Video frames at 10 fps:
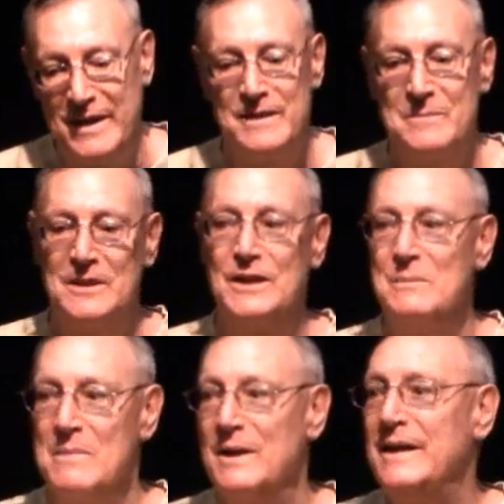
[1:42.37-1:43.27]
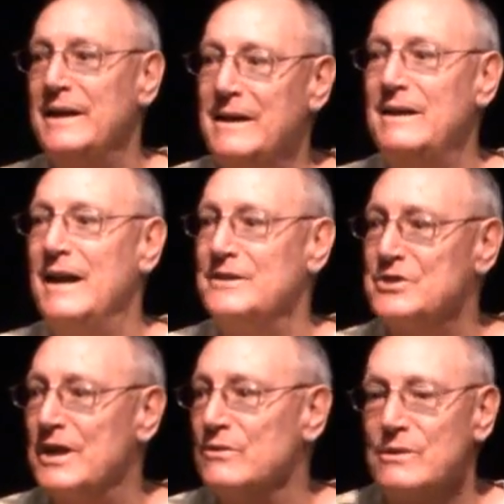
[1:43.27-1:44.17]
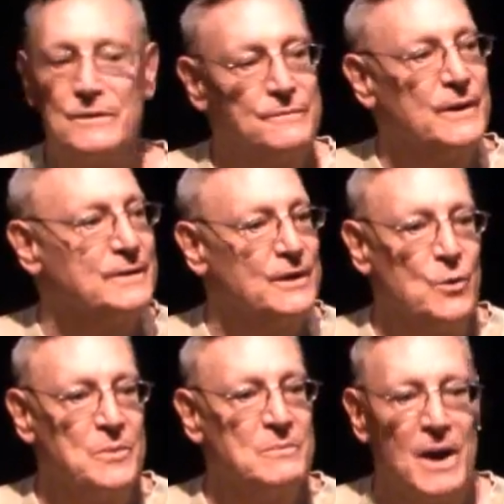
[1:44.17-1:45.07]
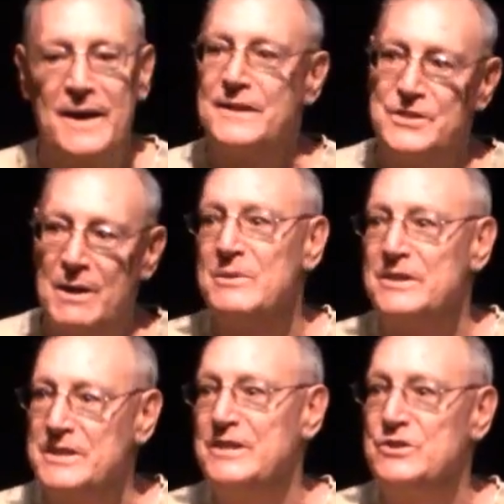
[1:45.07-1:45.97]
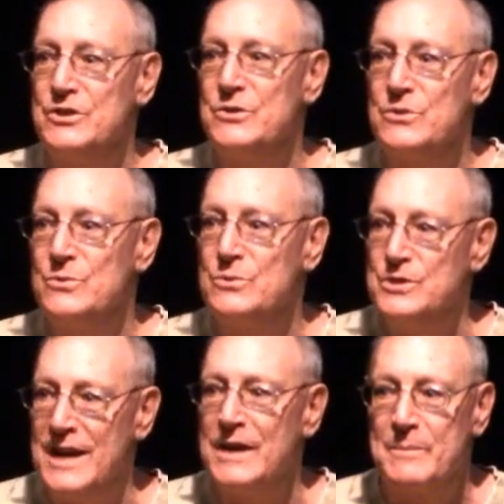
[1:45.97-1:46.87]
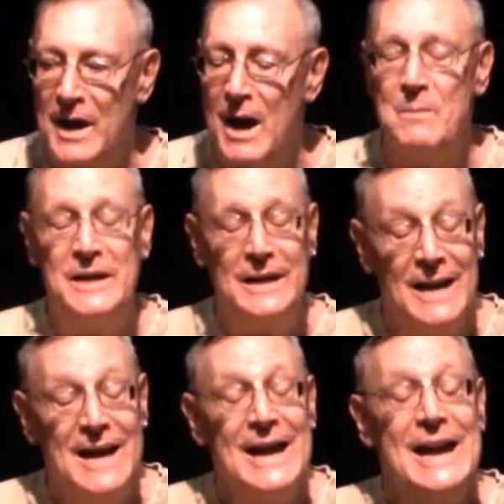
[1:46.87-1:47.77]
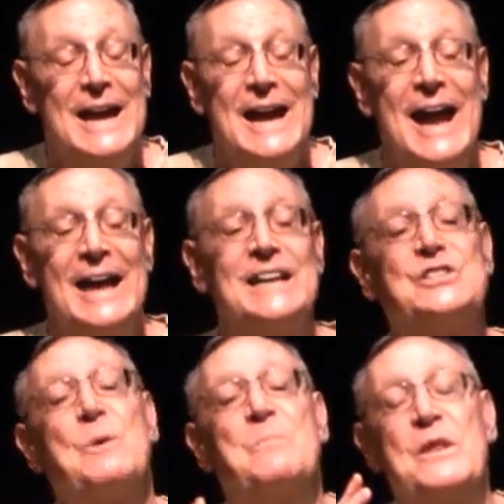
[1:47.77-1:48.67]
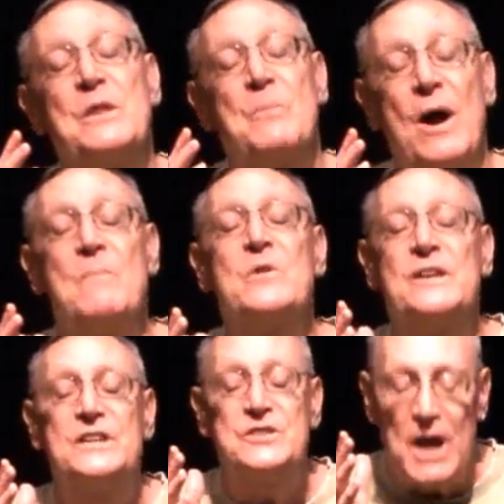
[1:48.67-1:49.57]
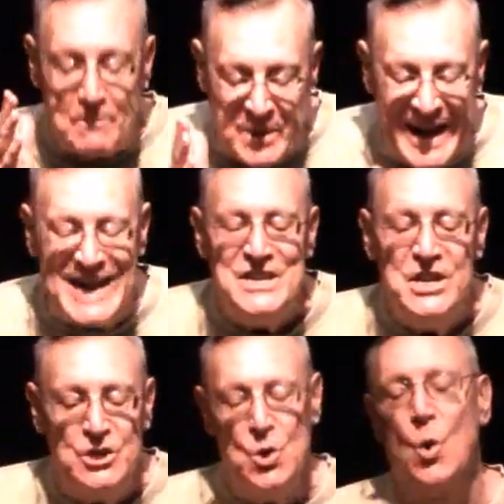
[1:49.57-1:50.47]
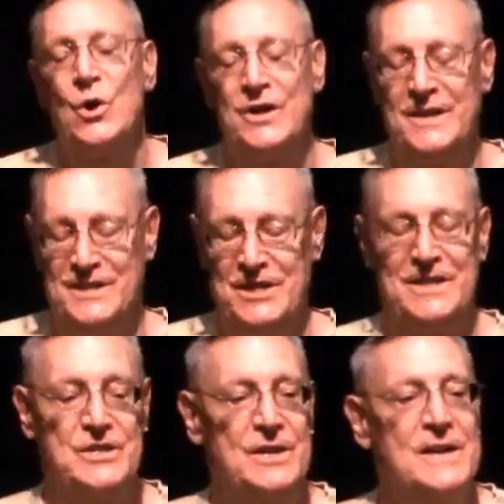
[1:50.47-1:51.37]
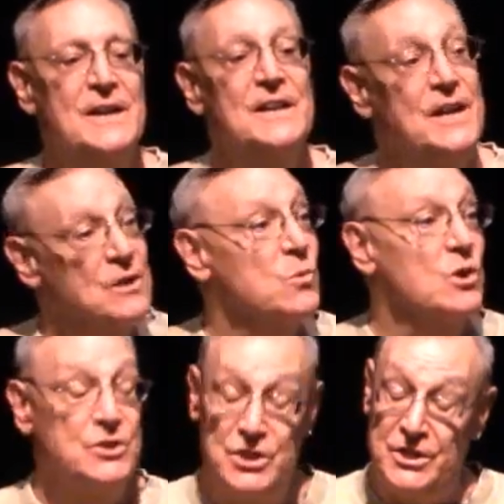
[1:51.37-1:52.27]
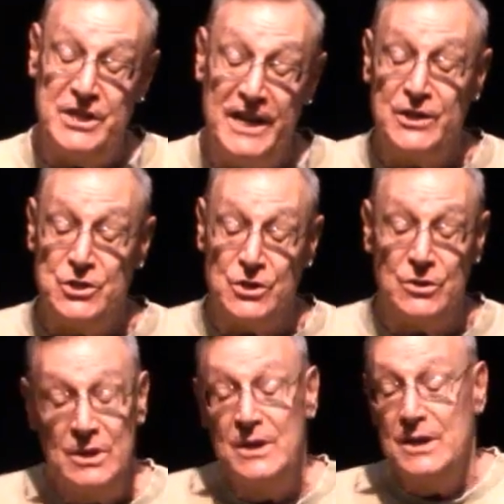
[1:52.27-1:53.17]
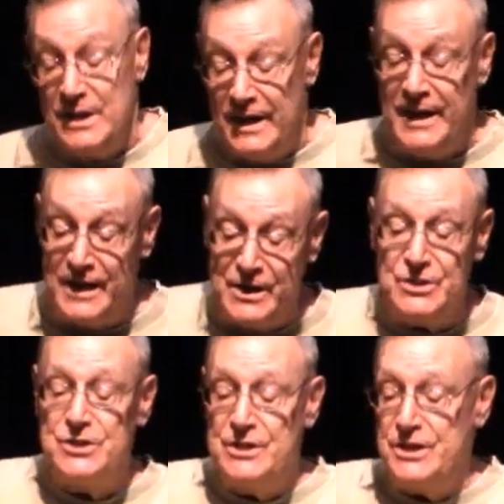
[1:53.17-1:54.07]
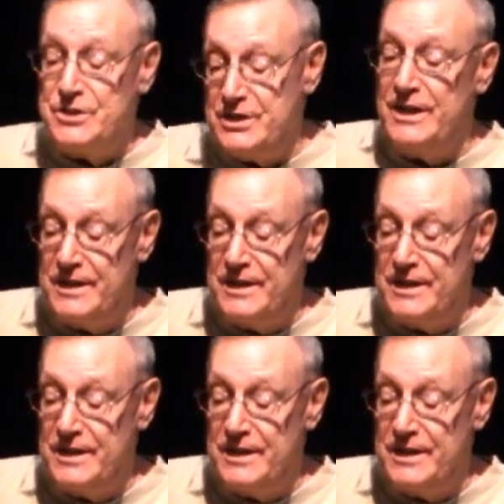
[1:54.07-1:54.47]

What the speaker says: pay them a little money, etc. at the open mic and say, I'm going to teach you stand-up comedy. And the problem with it is opinion-oriented. In other words, the teacher is, this